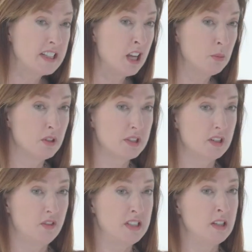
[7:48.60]
tables
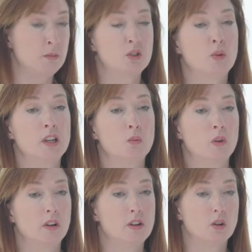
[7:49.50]
if it's in between
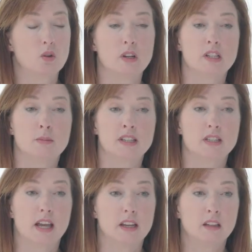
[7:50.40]
where you're going to be
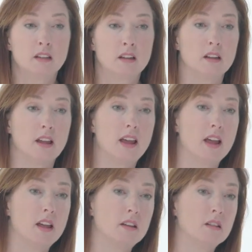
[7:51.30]
sitting
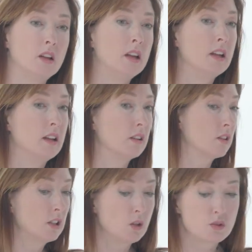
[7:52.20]
and
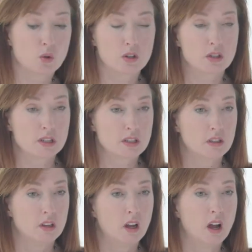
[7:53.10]
close quarters.
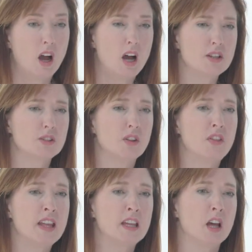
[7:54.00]
Also
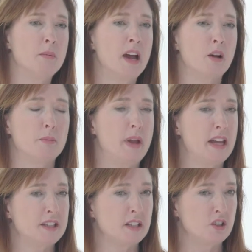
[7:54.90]
think about
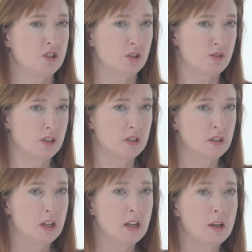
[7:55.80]
pets and children.
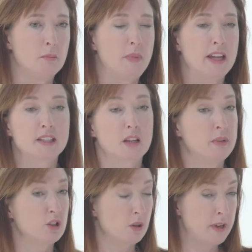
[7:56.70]
Pets can be
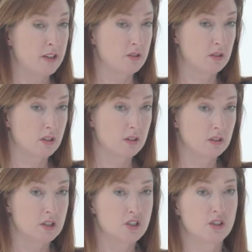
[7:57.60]
a trip hazard.
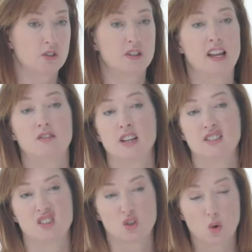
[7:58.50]
Children have
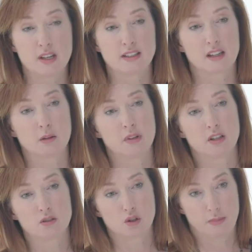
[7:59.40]
lots of toys that can be a
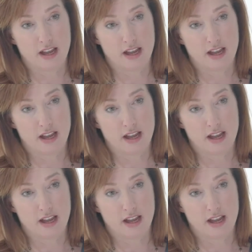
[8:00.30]
trip